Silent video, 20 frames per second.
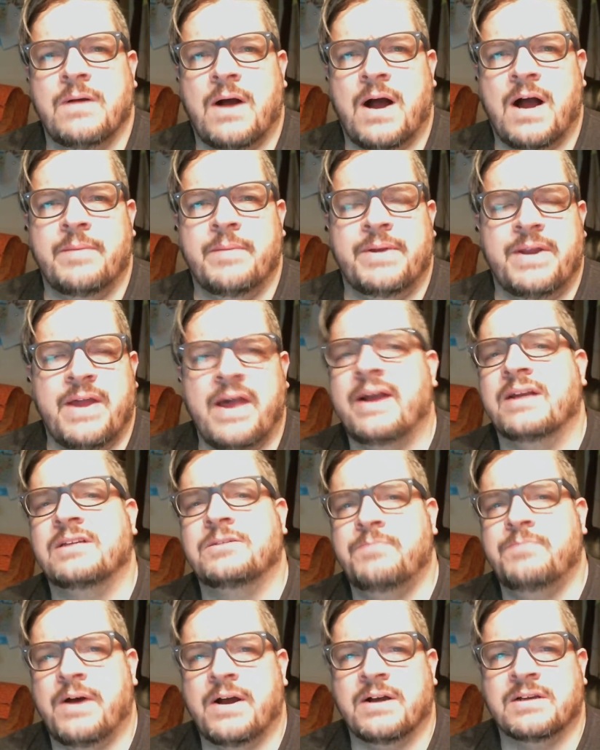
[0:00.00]
I'm an
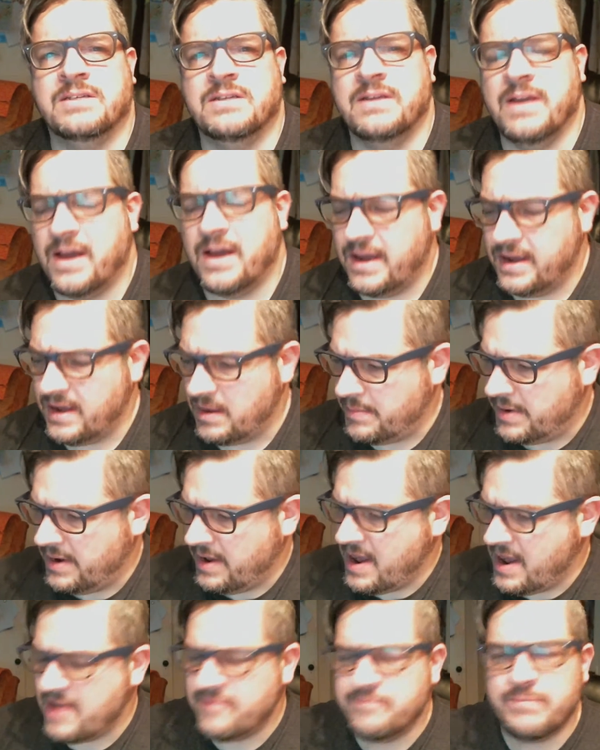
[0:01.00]
Xbox guy. I'm going to
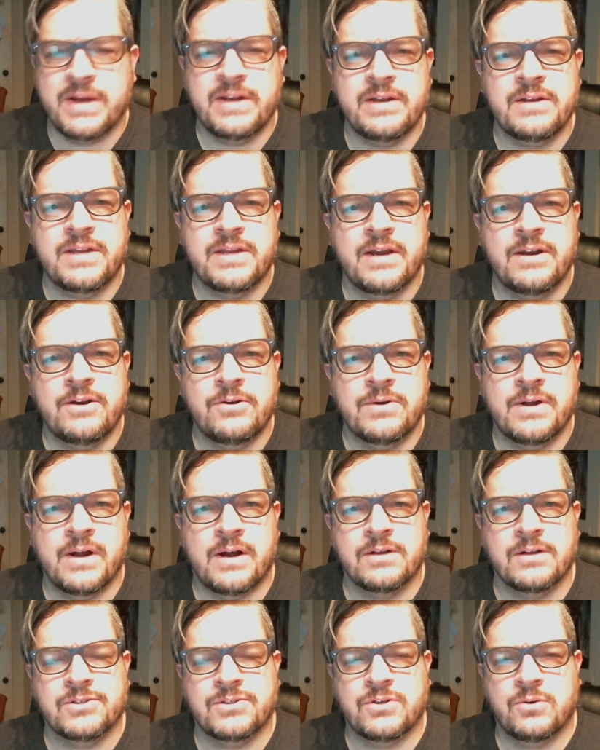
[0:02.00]
have my Nintendo
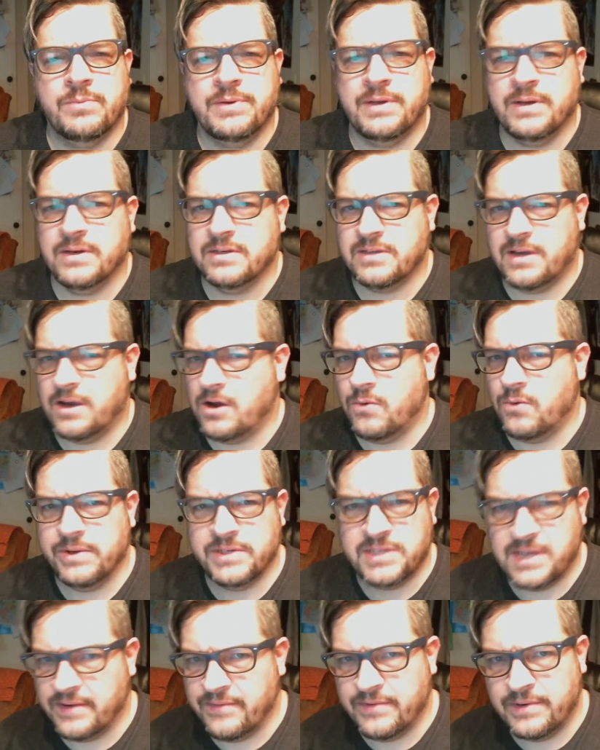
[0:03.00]
console because I
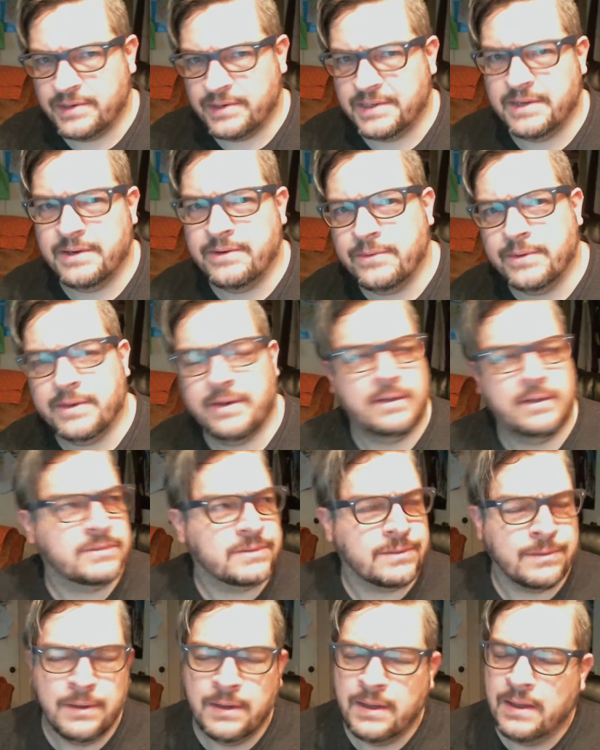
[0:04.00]
always have a Nintendo
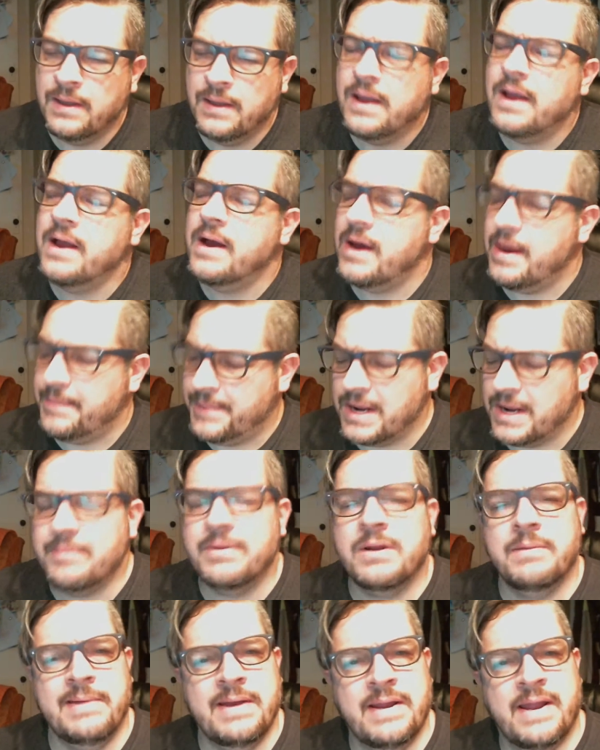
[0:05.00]
console. But I'm
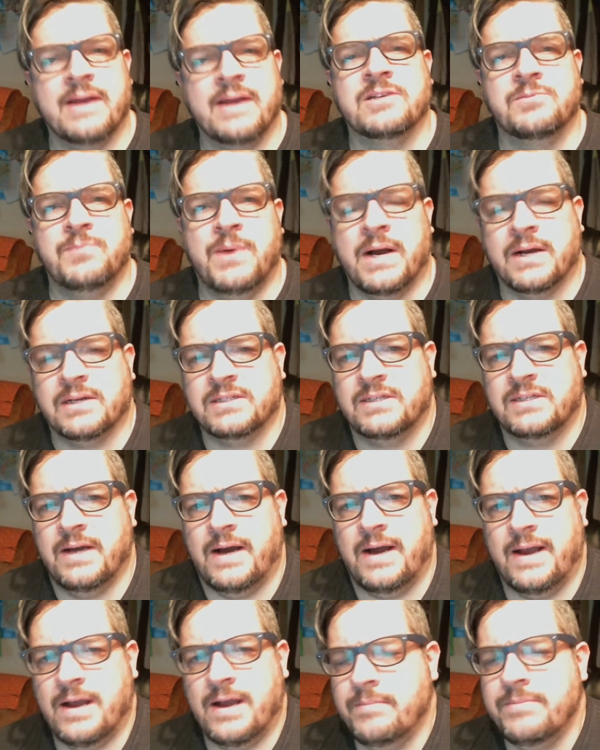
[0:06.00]
going to be an Xbox
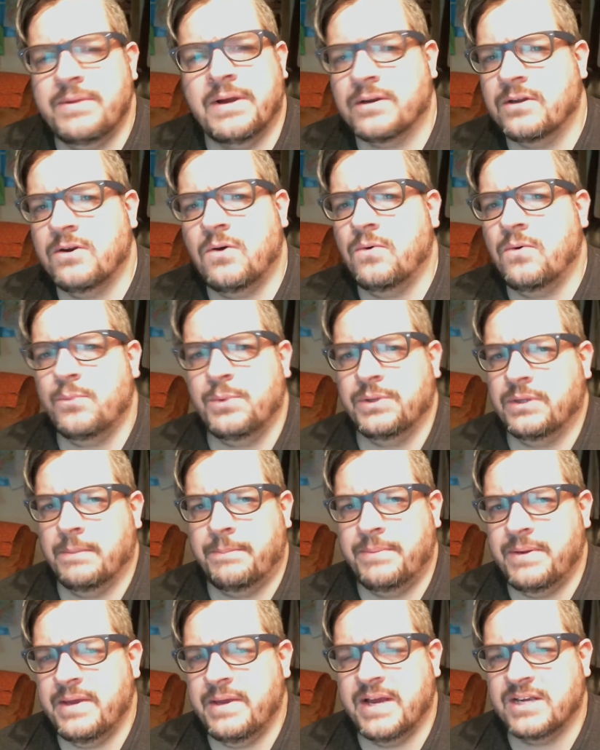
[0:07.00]
guy. I'm not going with the
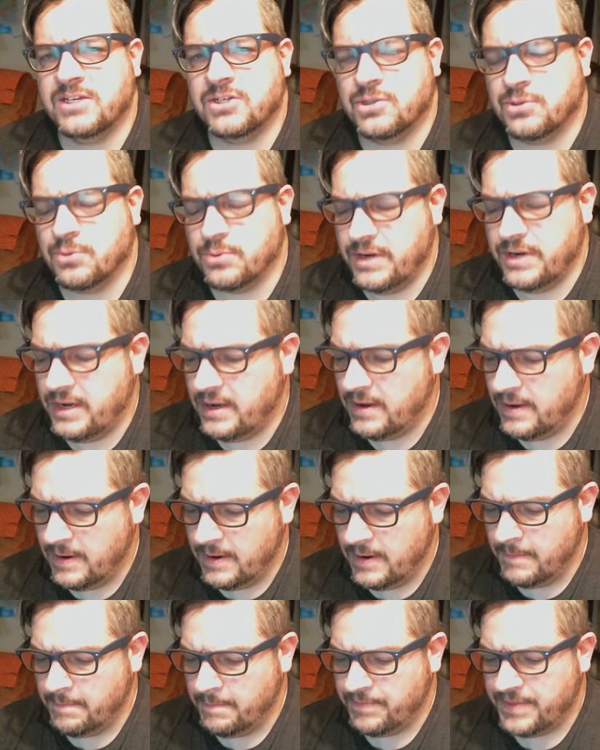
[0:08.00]
PS3.
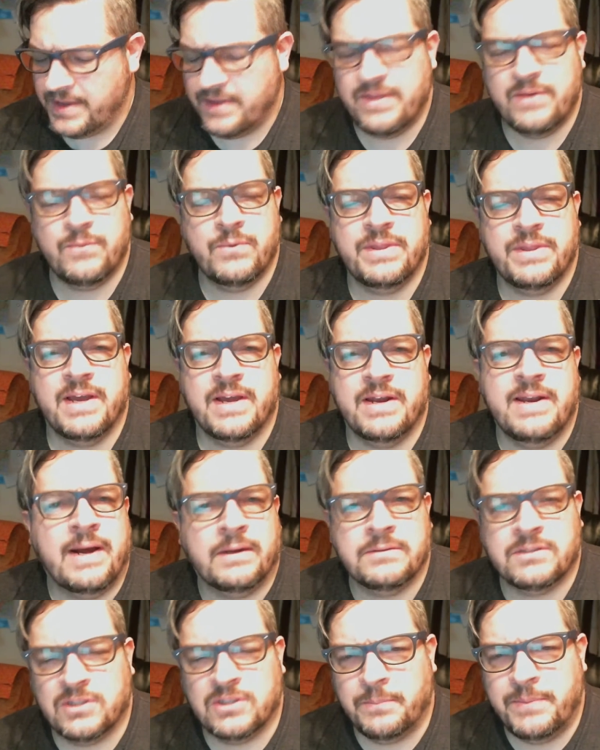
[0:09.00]
And then when they
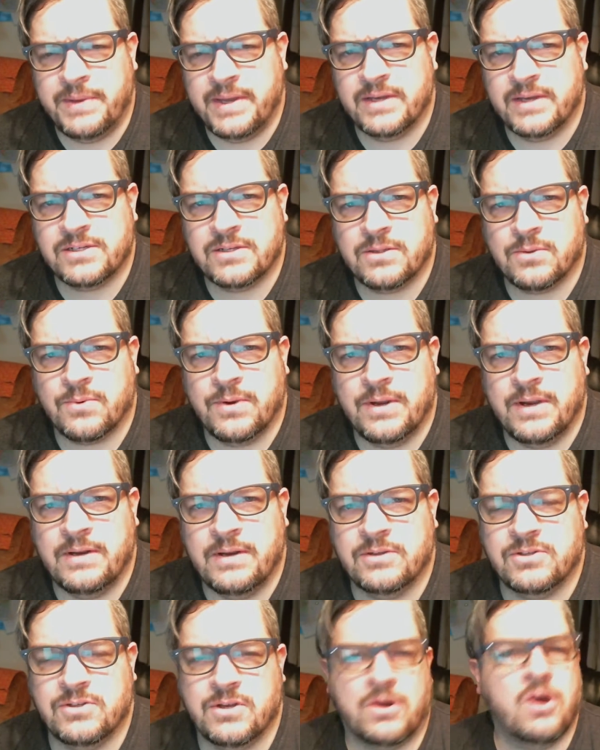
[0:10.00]
announced the PS3 and
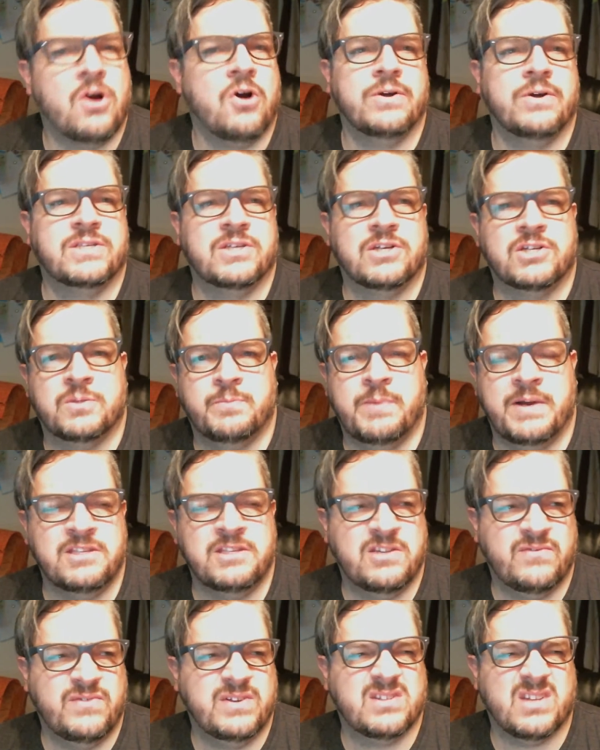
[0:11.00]
it's like, oh, it's
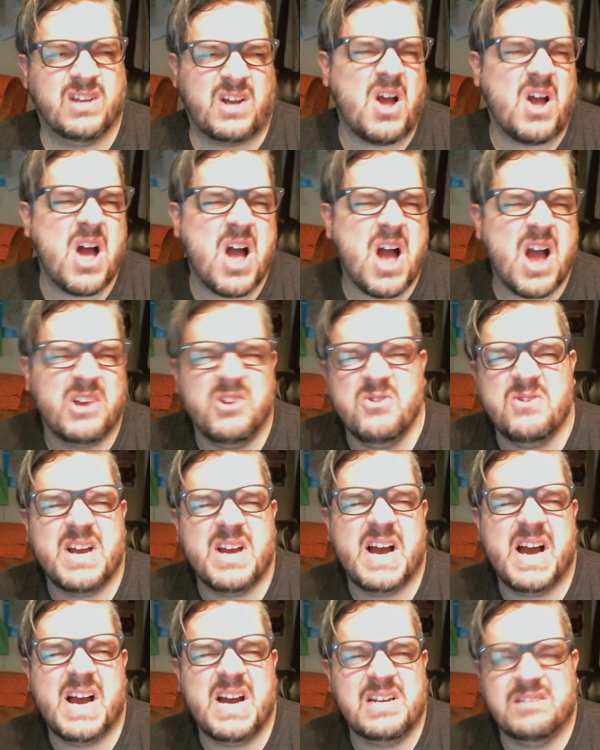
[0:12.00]
expensive. It's like, you
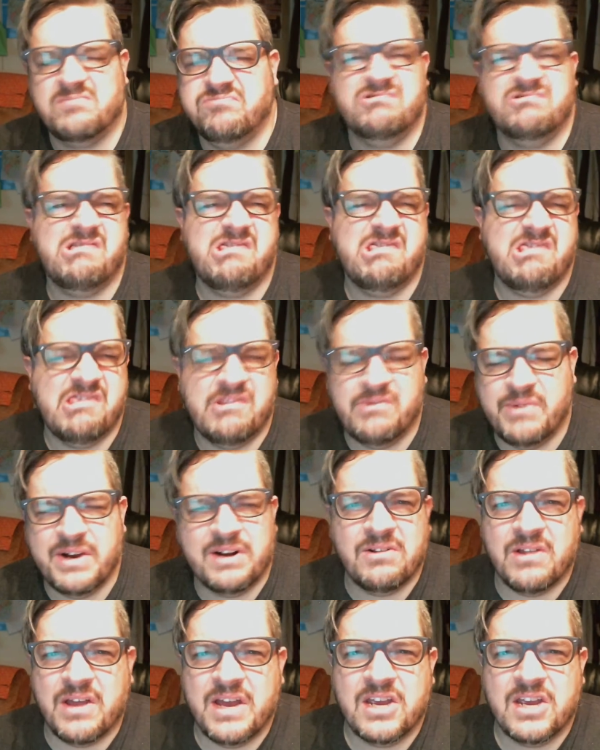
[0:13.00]
guys, we
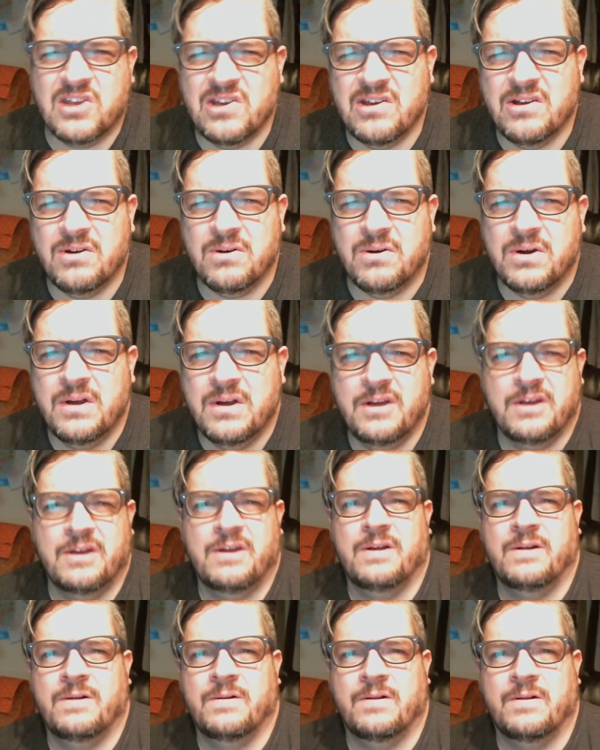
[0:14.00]
don't like you.
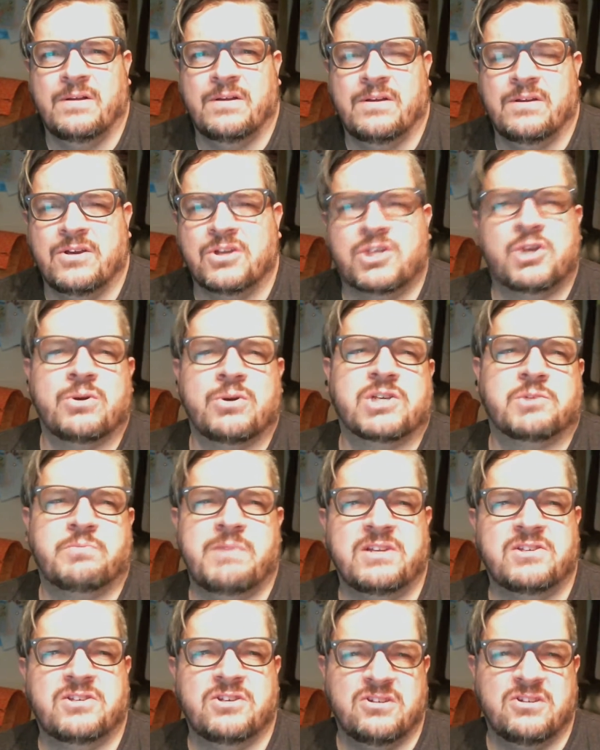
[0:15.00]
You're too
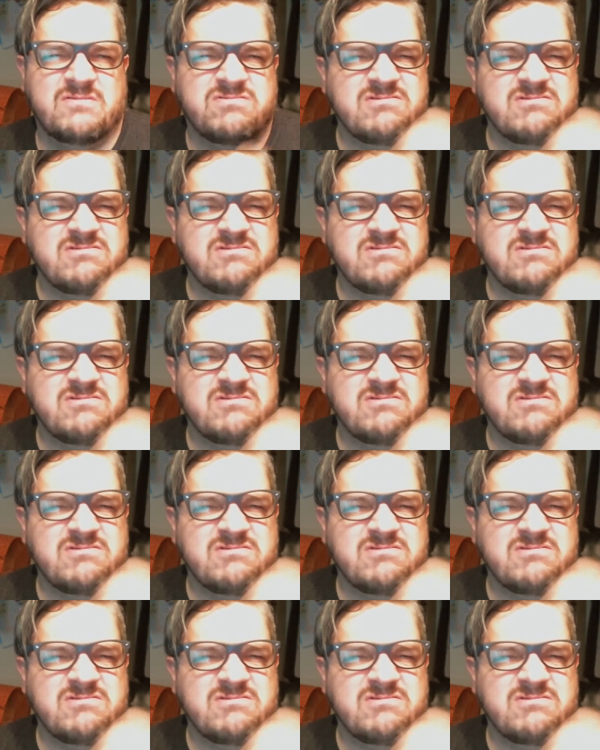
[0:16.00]
expensive.